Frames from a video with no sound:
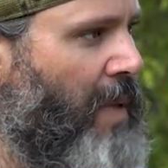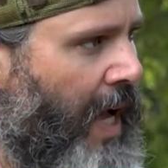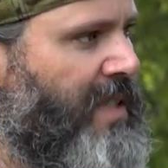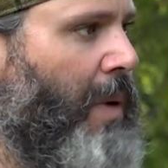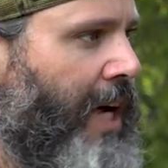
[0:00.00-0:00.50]

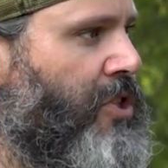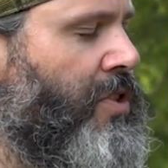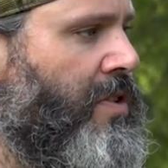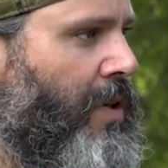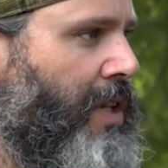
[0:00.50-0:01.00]
as much,
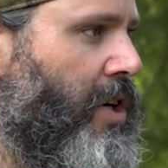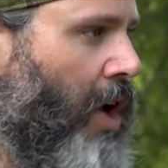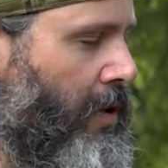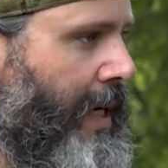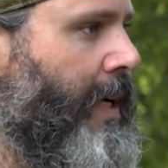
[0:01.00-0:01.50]
so that the
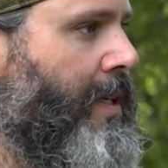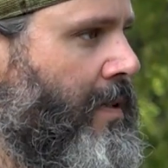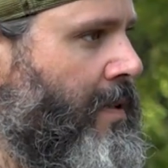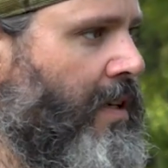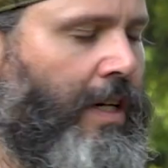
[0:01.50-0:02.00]
garlic
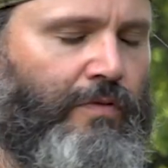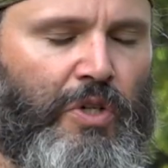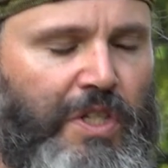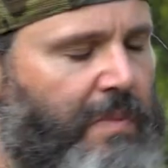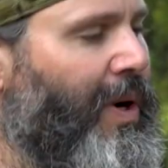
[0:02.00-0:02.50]
can kind of
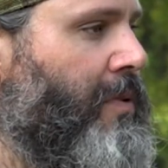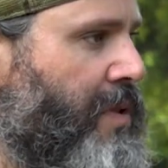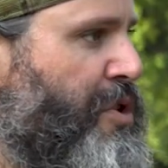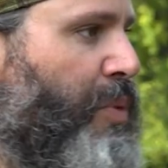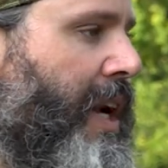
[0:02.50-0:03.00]
really sprout in
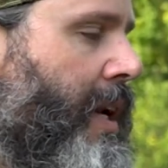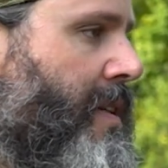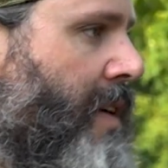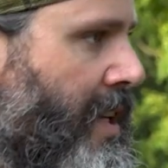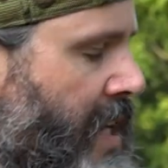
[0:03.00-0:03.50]
the spring
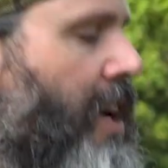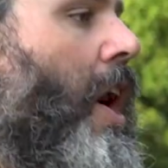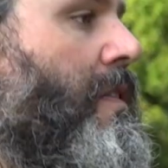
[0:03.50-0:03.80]
and take off.